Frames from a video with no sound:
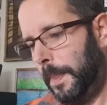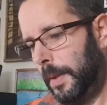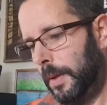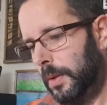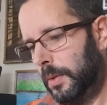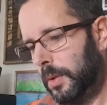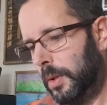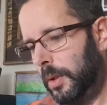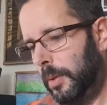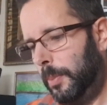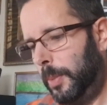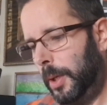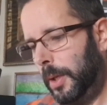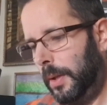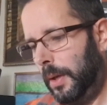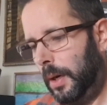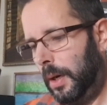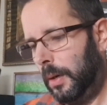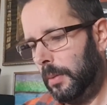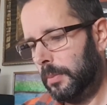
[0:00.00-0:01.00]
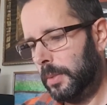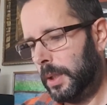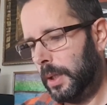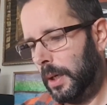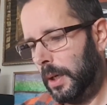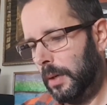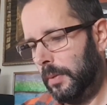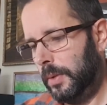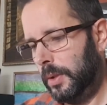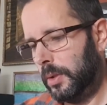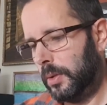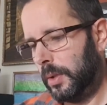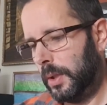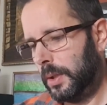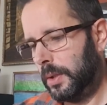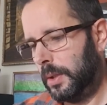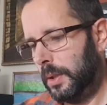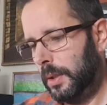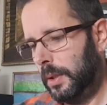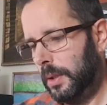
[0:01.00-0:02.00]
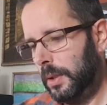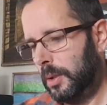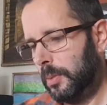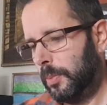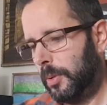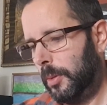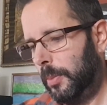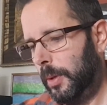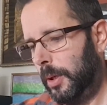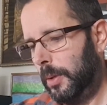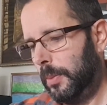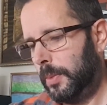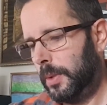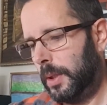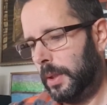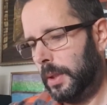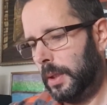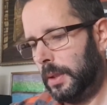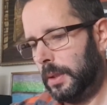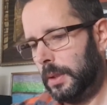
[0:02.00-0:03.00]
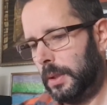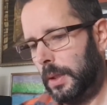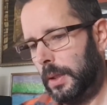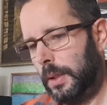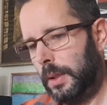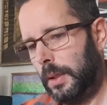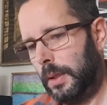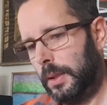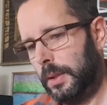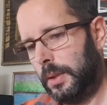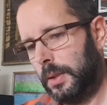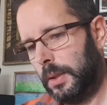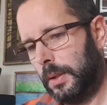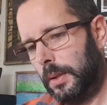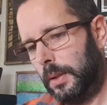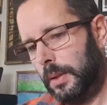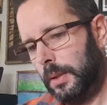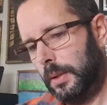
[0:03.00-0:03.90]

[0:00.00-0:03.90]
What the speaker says: So the bit that I'm kind of interested in is probably up to 1990.